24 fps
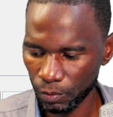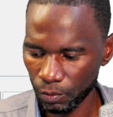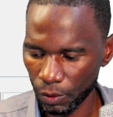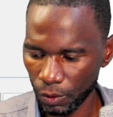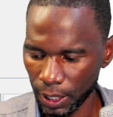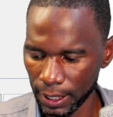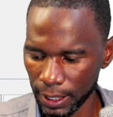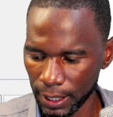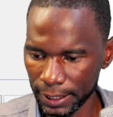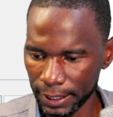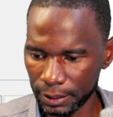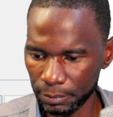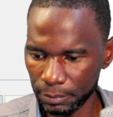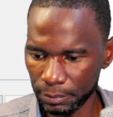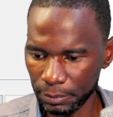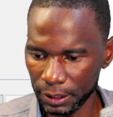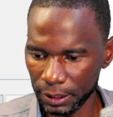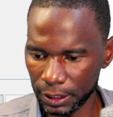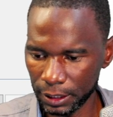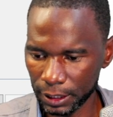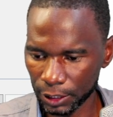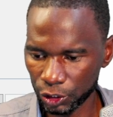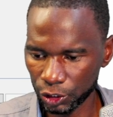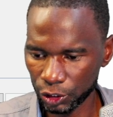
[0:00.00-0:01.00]
Let me
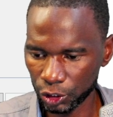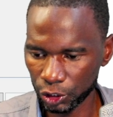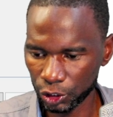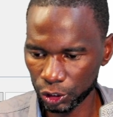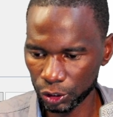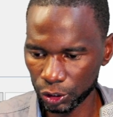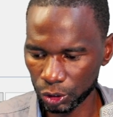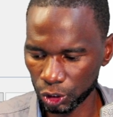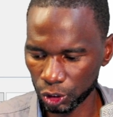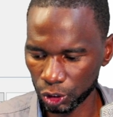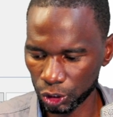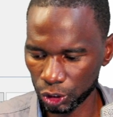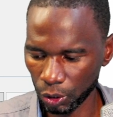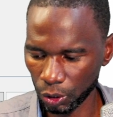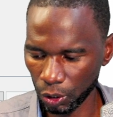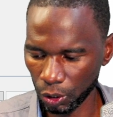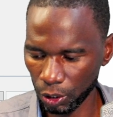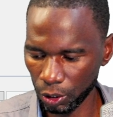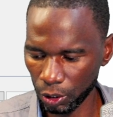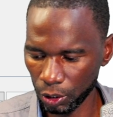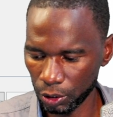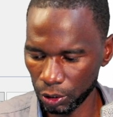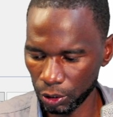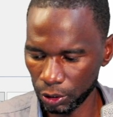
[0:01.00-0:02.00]
just
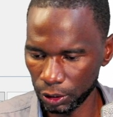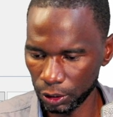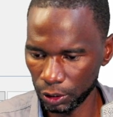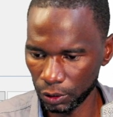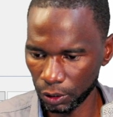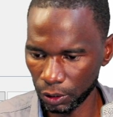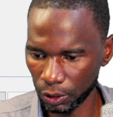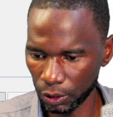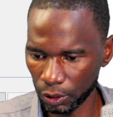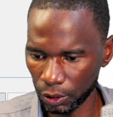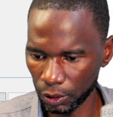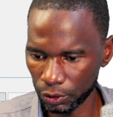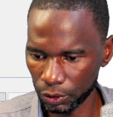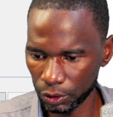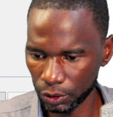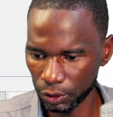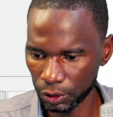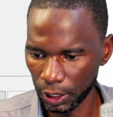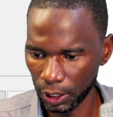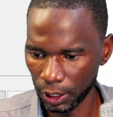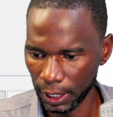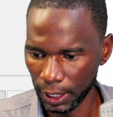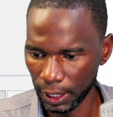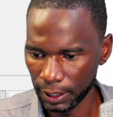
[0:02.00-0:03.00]
show, you know,
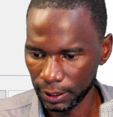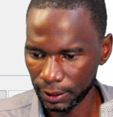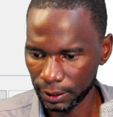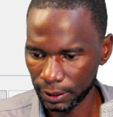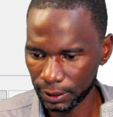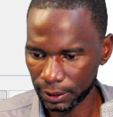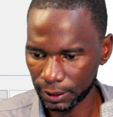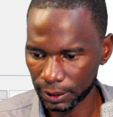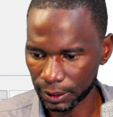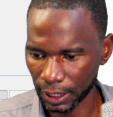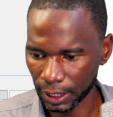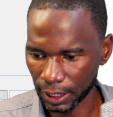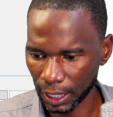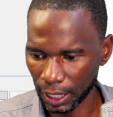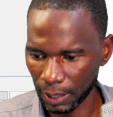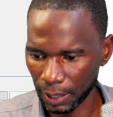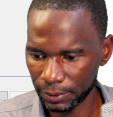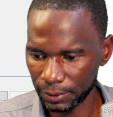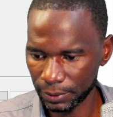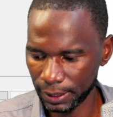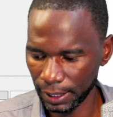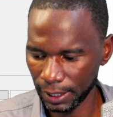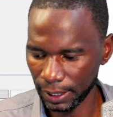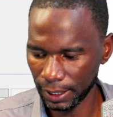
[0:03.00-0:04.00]

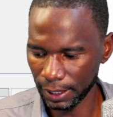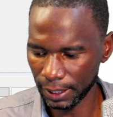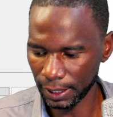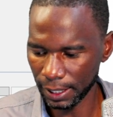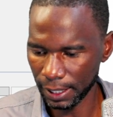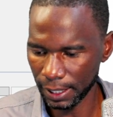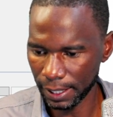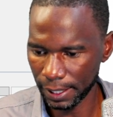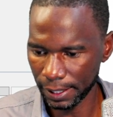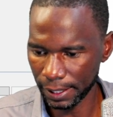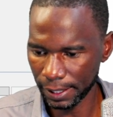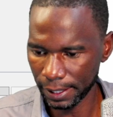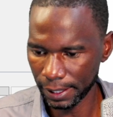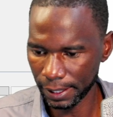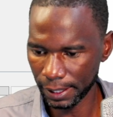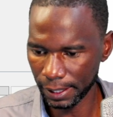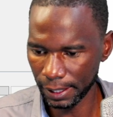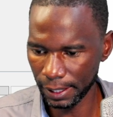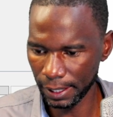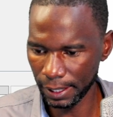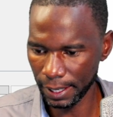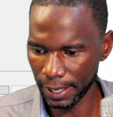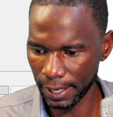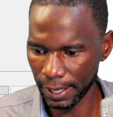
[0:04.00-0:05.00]
something
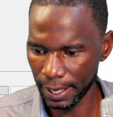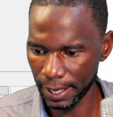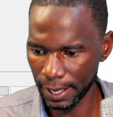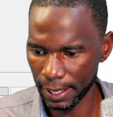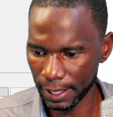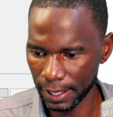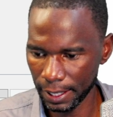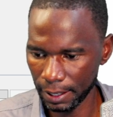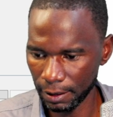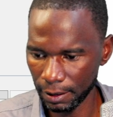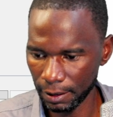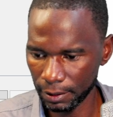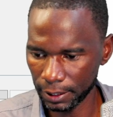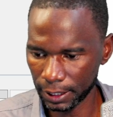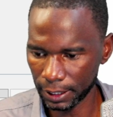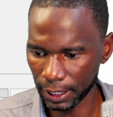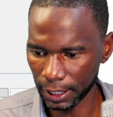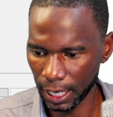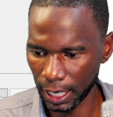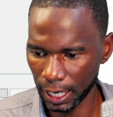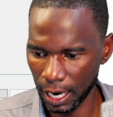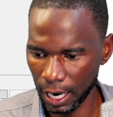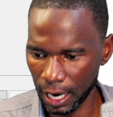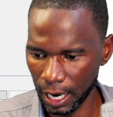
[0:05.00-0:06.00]
here
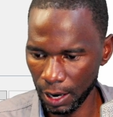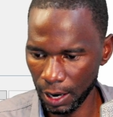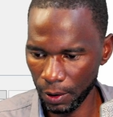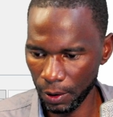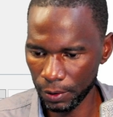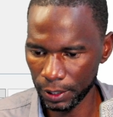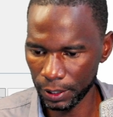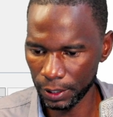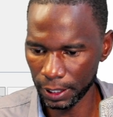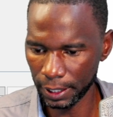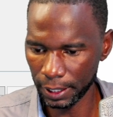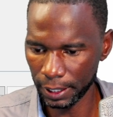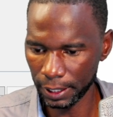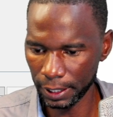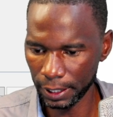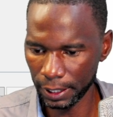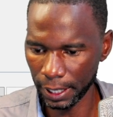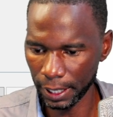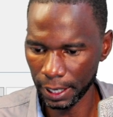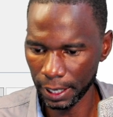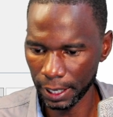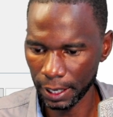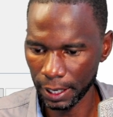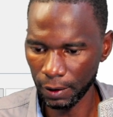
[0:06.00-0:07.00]
down here
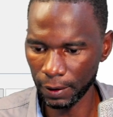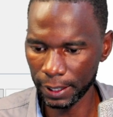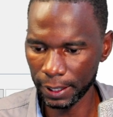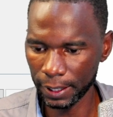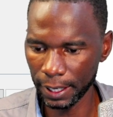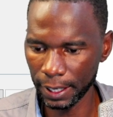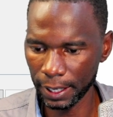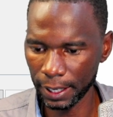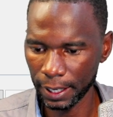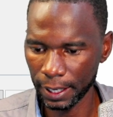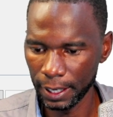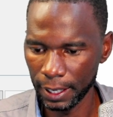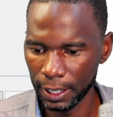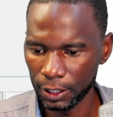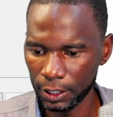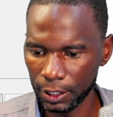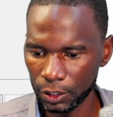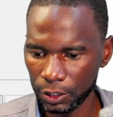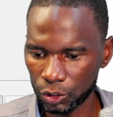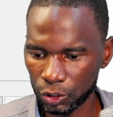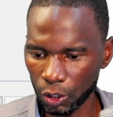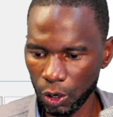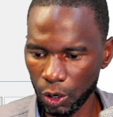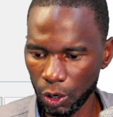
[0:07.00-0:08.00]
okay
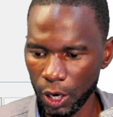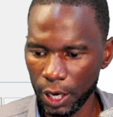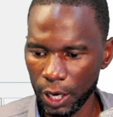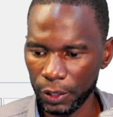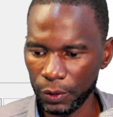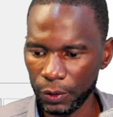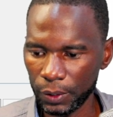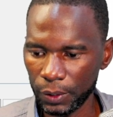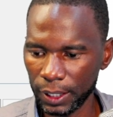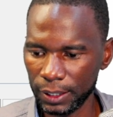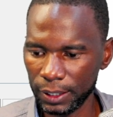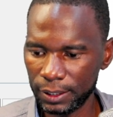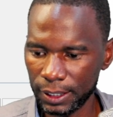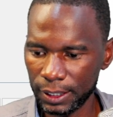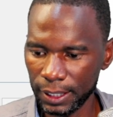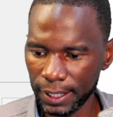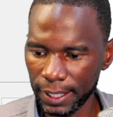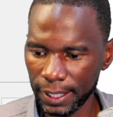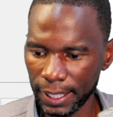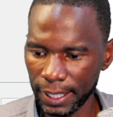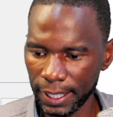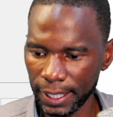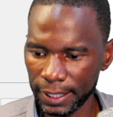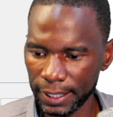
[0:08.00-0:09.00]
so you can see
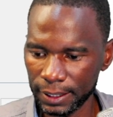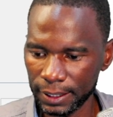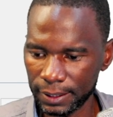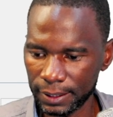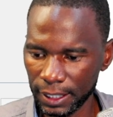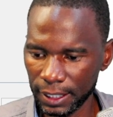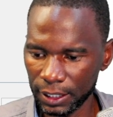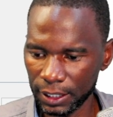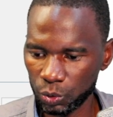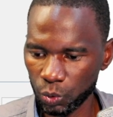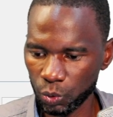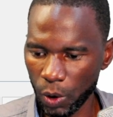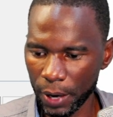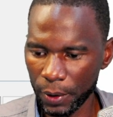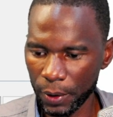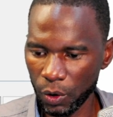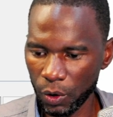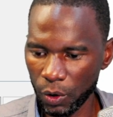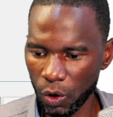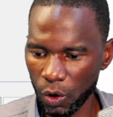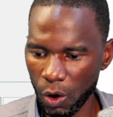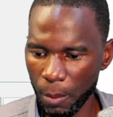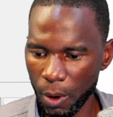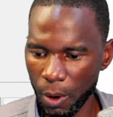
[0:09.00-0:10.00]
that it says one or
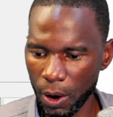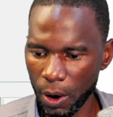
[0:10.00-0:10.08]
more